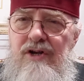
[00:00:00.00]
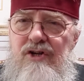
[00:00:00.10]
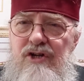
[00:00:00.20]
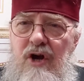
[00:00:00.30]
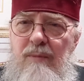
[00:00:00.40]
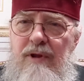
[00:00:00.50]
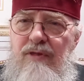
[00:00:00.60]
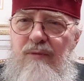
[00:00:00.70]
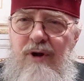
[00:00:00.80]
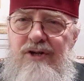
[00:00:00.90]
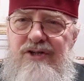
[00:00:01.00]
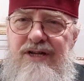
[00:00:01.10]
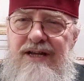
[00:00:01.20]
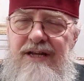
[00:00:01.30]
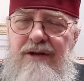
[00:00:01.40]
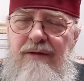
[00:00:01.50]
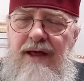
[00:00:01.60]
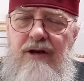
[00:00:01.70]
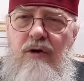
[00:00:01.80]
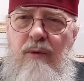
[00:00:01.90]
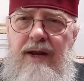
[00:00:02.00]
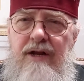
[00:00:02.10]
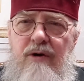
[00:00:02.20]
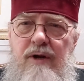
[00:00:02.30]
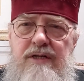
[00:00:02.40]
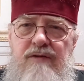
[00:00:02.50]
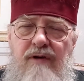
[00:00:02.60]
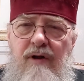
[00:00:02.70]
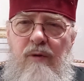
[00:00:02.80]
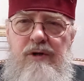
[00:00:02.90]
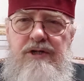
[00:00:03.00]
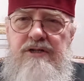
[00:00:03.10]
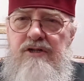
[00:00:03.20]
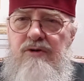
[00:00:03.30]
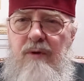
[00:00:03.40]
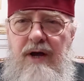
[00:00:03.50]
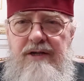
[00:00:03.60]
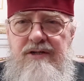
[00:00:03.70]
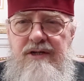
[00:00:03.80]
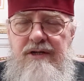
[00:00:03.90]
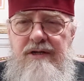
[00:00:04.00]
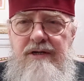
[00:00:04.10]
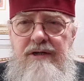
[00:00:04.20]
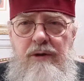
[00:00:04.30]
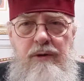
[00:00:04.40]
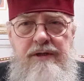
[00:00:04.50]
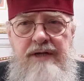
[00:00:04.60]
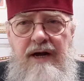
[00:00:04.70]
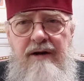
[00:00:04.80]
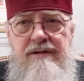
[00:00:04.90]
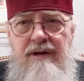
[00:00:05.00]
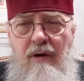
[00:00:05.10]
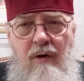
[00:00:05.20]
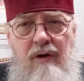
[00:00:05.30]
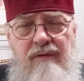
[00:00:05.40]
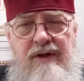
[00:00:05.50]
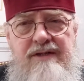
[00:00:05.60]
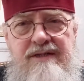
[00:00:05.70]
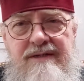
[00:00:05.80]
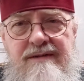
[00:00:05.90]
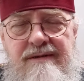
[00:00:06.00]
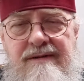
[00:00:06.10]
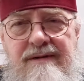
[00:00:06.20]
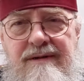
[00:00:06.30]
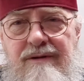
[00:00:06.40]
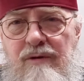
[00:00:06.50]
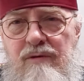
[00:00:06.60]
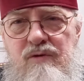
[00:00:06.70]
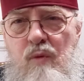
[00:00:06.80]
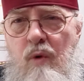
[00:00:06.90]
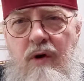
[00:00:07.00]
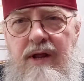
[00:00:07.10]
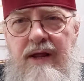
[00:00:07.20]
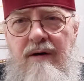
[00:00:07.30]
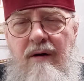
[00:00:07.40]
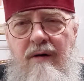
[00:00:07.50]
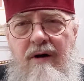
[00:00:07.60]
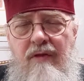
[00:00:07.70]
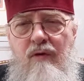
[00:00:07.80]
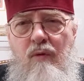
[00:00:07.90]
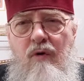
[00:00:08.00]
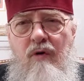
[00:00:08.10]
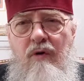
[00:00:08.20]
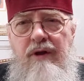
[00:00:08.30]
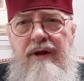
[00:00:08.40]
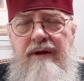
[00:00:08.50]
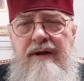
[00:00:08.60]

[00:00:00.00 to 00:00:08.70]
shall be thrust into that great grace of our Lord Jesus Christ, who desires all of us, those working hard in the world